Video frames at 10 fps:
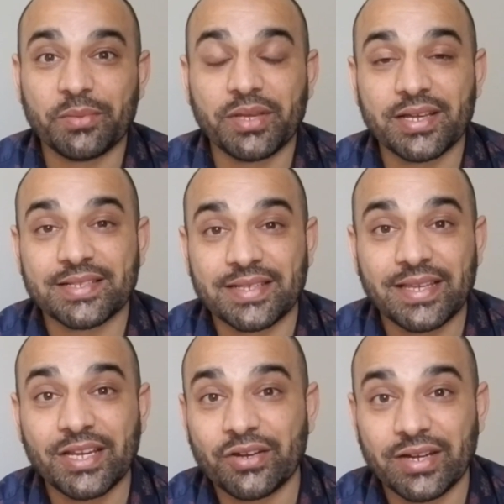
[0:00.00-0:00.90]
Because
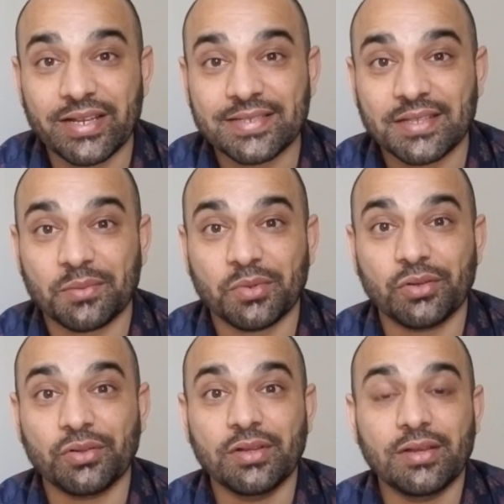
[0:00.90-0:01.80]
here in
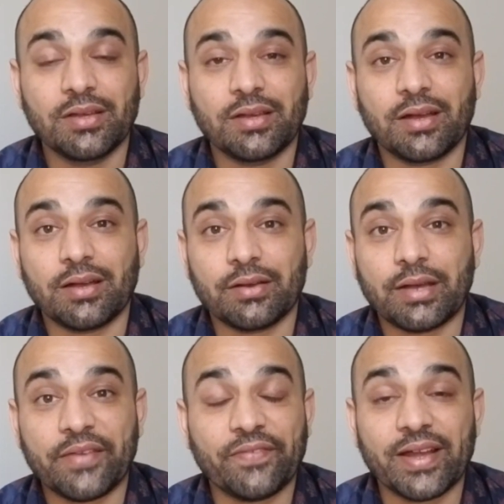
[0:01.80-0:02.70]
Istanbul,
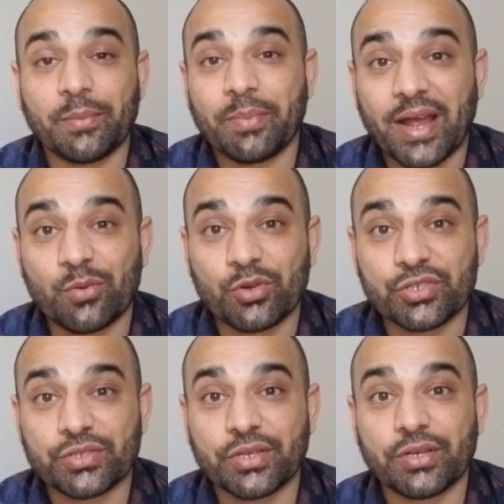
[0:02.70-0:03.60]
I find it
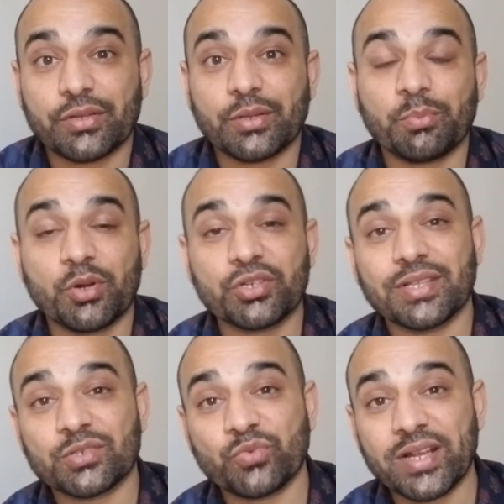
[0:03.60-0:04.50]
backwards. The person
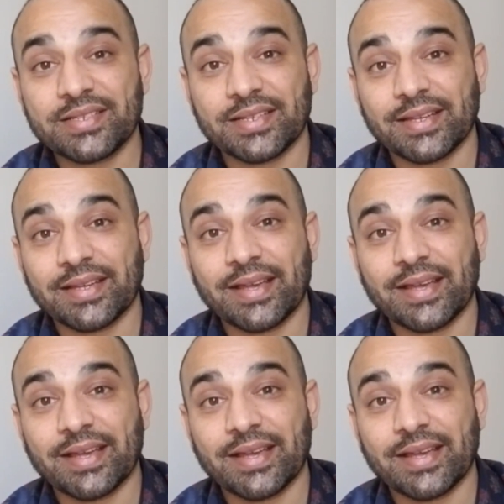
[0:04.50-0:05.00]
that's renting